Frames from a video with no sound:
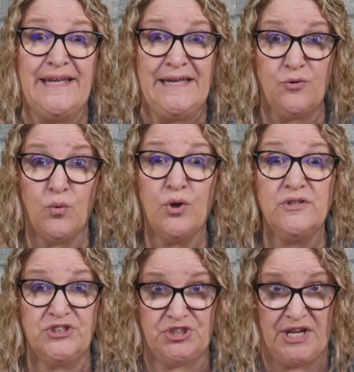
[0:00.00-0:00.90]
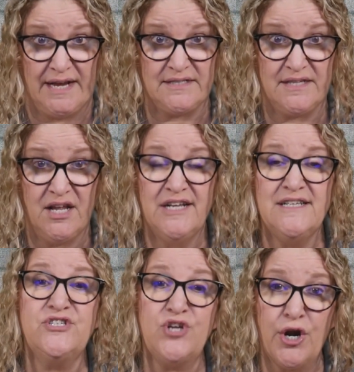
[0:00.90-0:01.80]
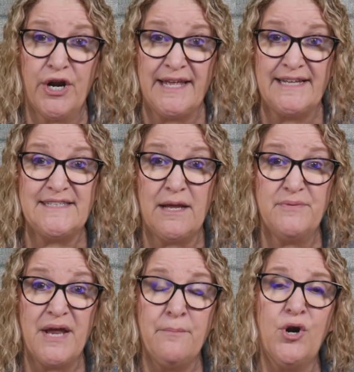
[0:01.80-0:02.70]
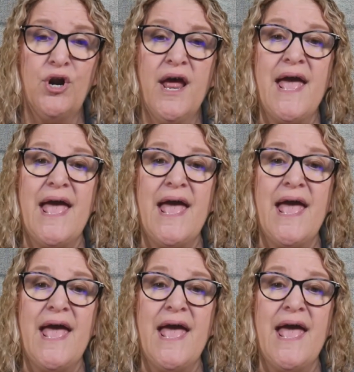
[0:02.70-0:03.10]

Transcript: equal checks starting in September.